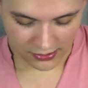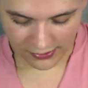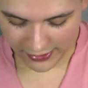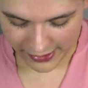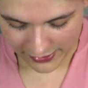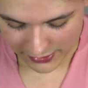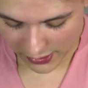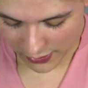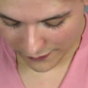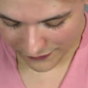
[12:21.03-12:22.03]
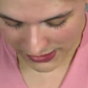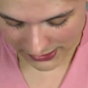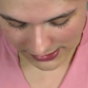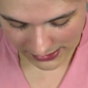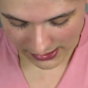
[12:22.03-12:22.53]
Okay, so
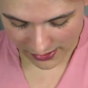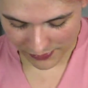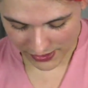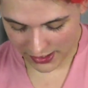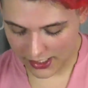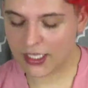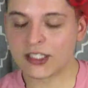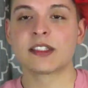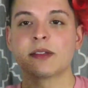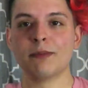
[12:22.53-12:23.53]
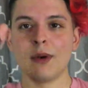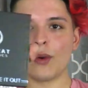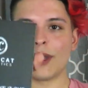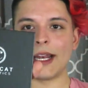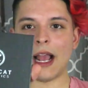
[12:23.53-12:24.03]
this is gonna be
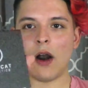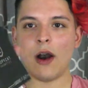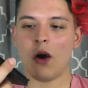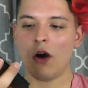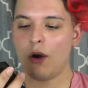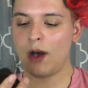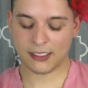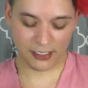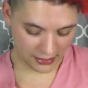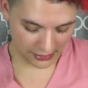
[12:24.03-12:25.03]
smoke it out. Oh, I've seen a